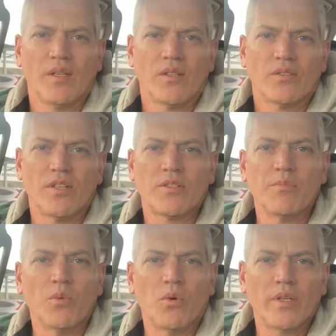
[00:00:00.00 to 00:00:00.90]
So that's the
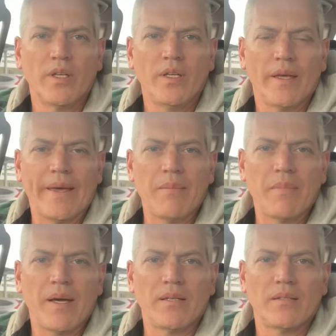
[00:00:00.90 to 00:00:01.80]
Milwaukee
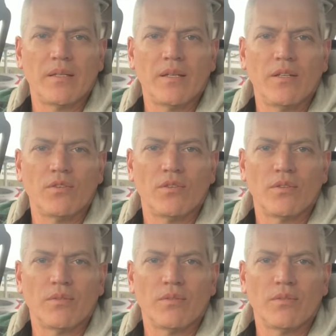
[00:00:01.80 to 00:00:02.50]
M18